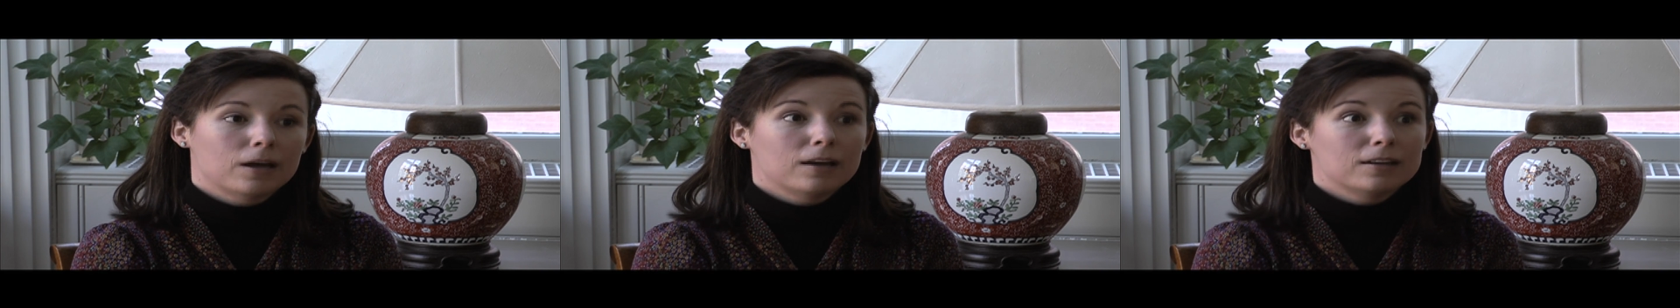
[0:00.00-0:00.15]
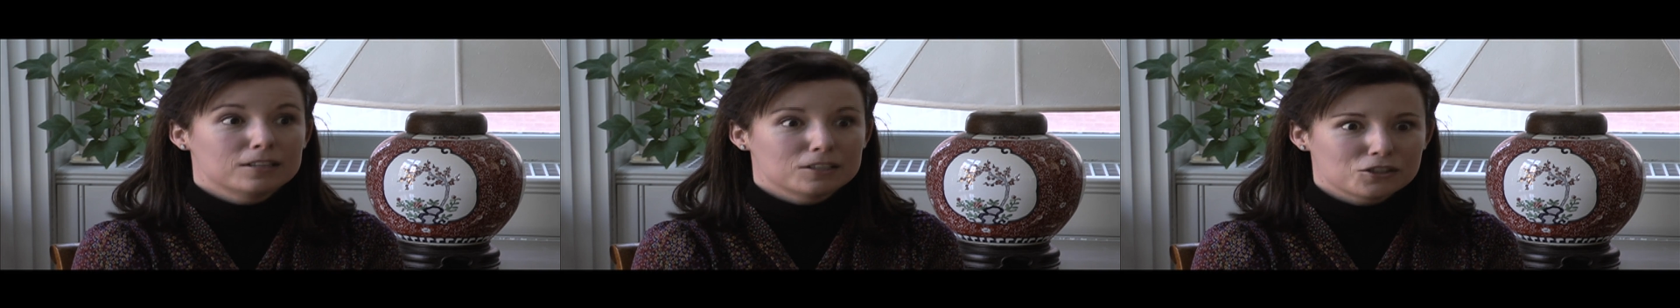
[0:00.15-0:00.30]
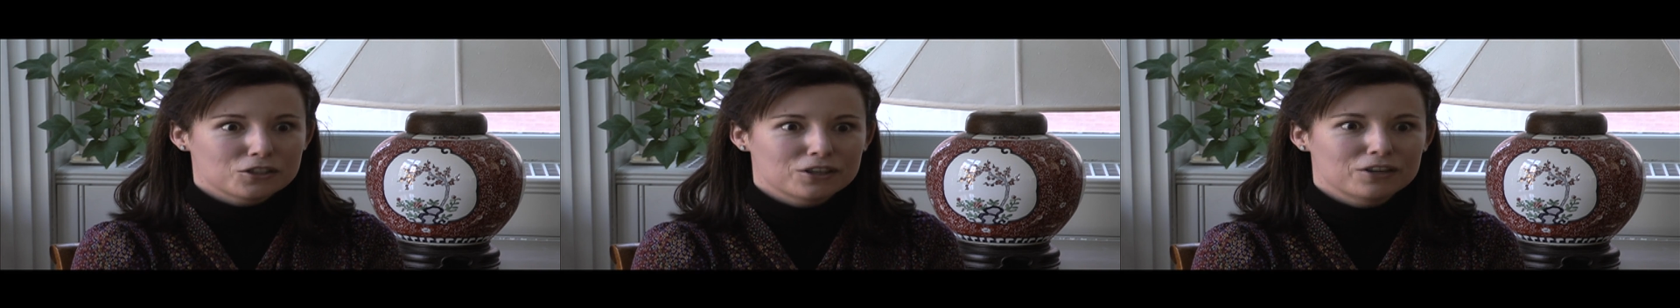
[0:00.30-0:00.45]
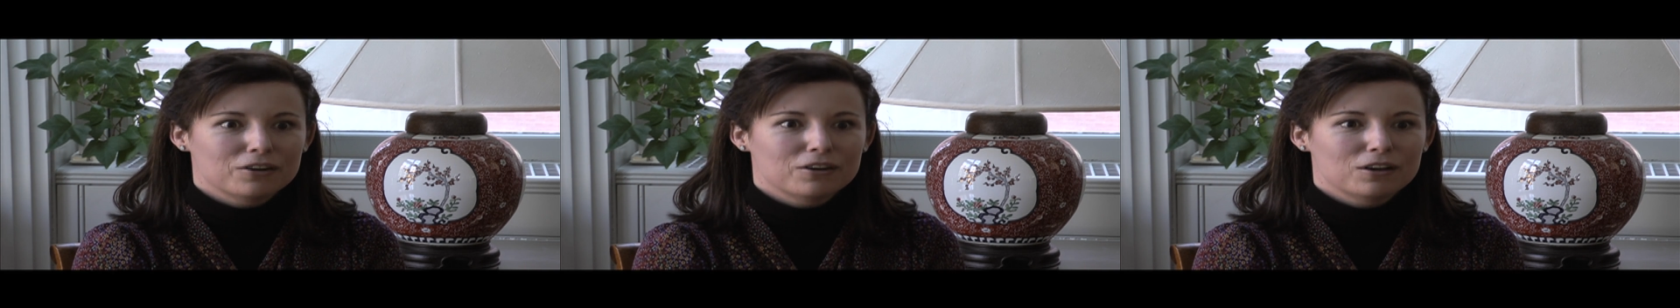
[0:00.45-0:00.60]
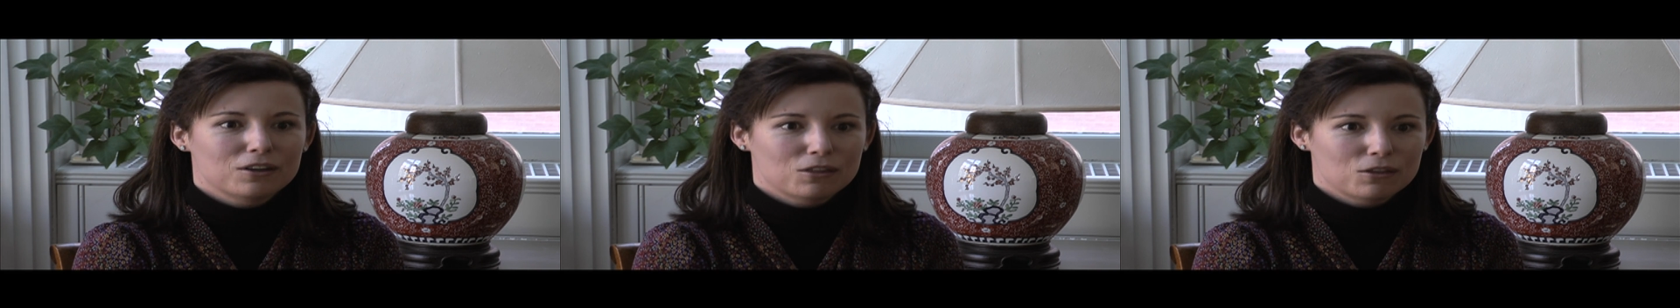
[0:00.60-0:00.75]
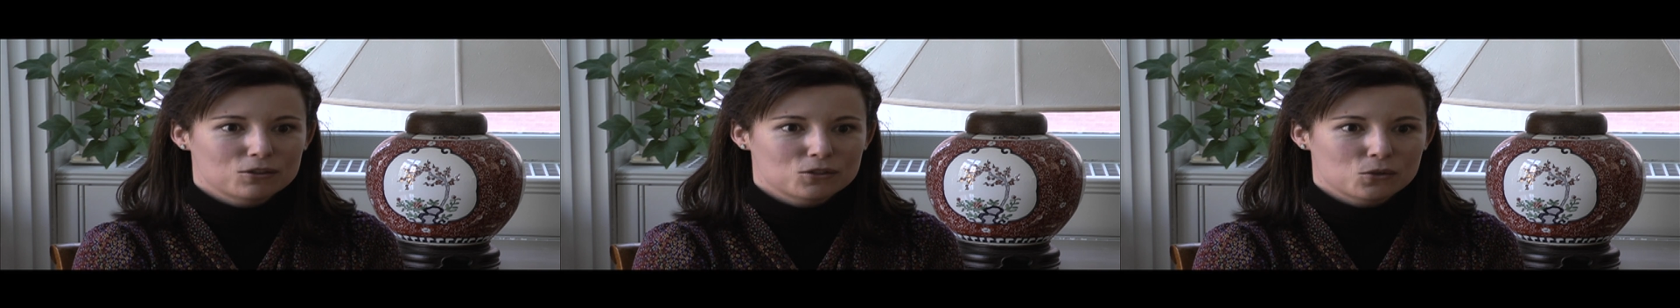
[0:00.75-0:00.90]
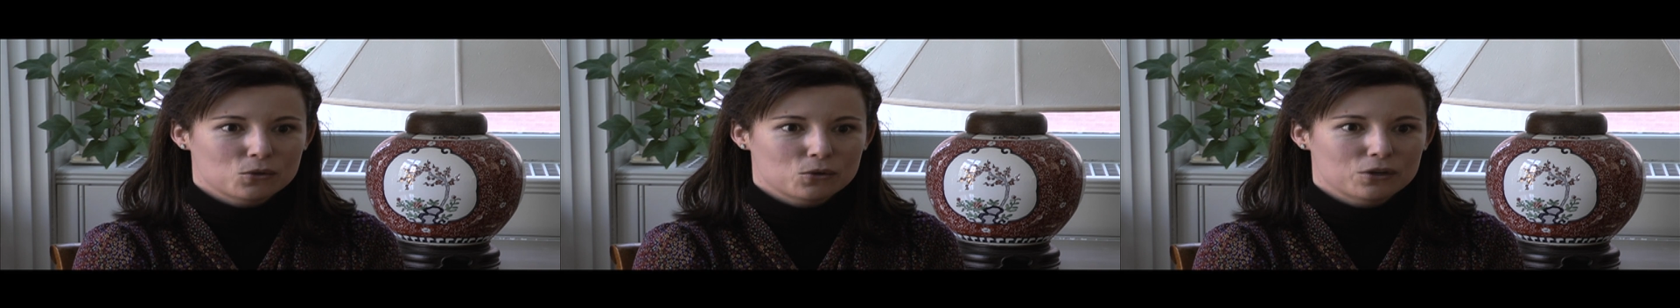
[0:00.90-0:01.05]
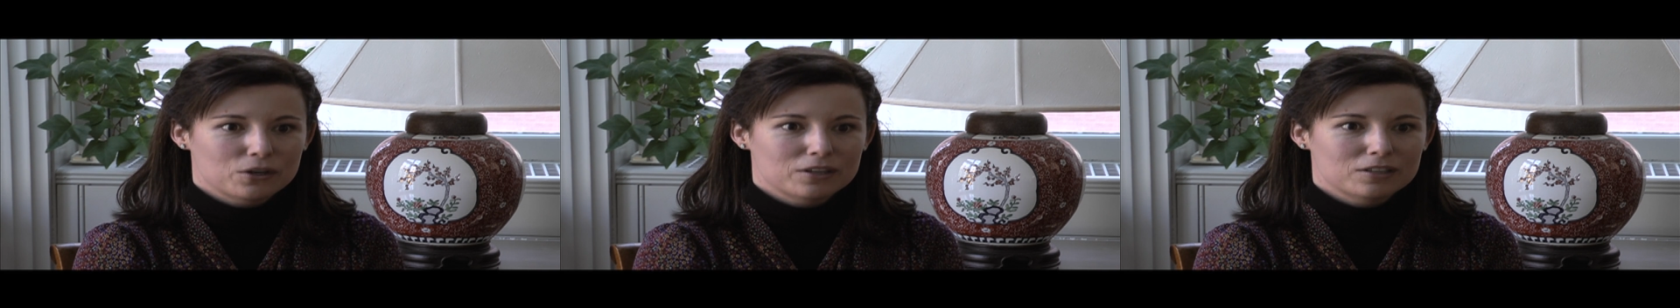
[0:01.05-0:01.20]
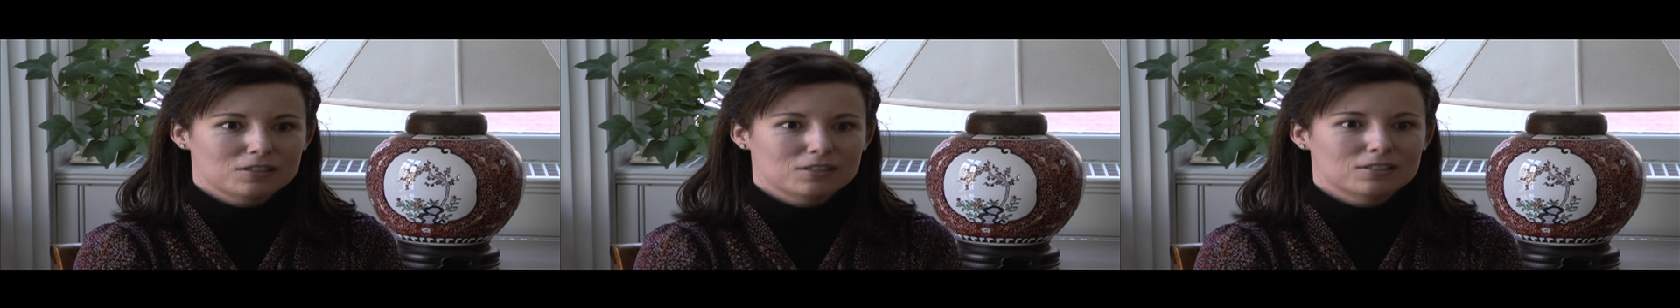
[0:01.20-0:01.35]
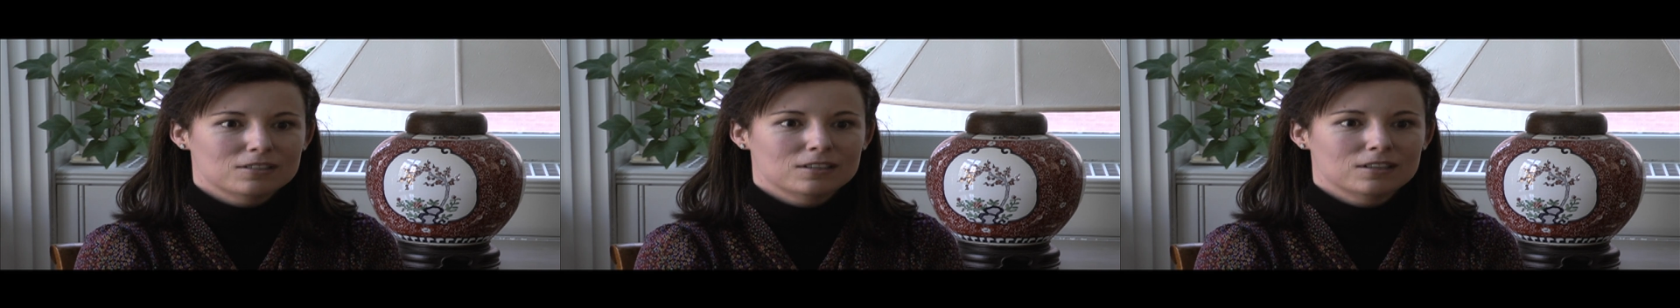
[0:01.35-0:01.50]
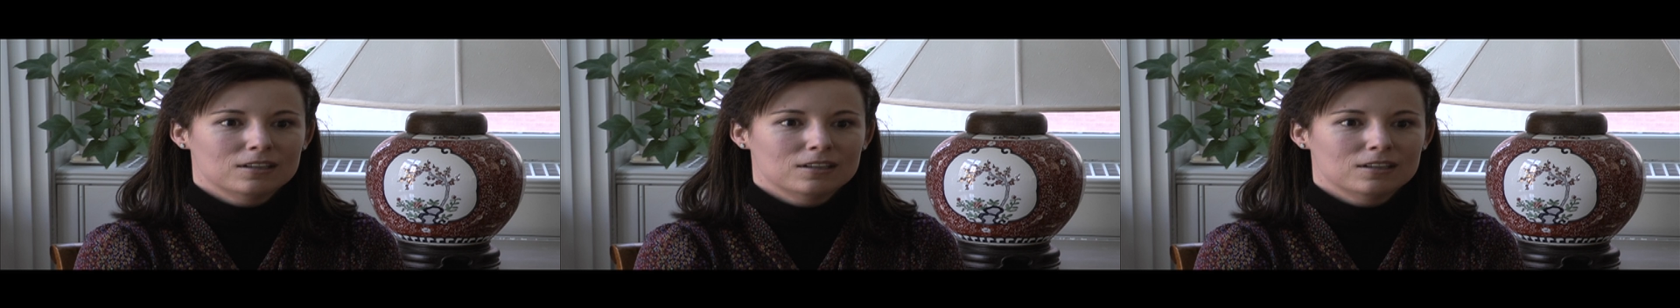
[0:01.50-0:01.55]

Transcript: A dictionary, a thesaurus,